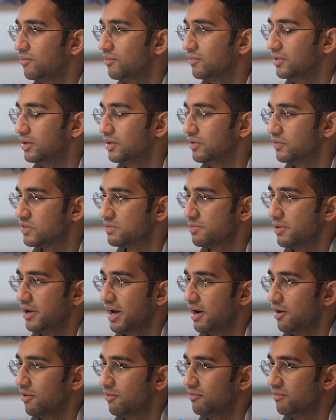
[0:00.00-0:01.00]
You know, split
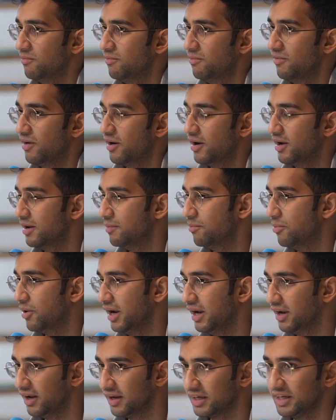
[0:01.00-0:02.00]
out by
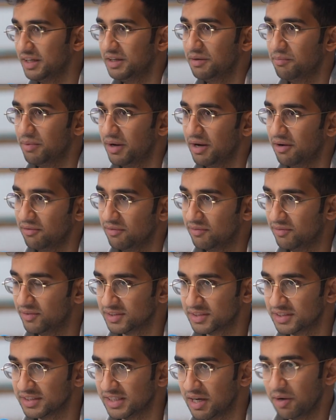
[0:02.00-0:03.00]
like inbound
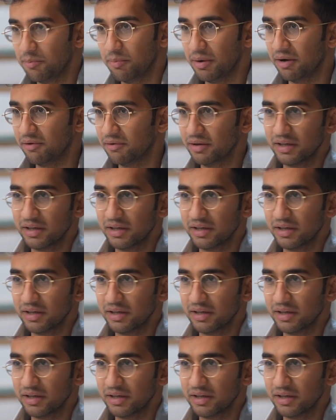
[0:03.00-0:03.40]
versus outbound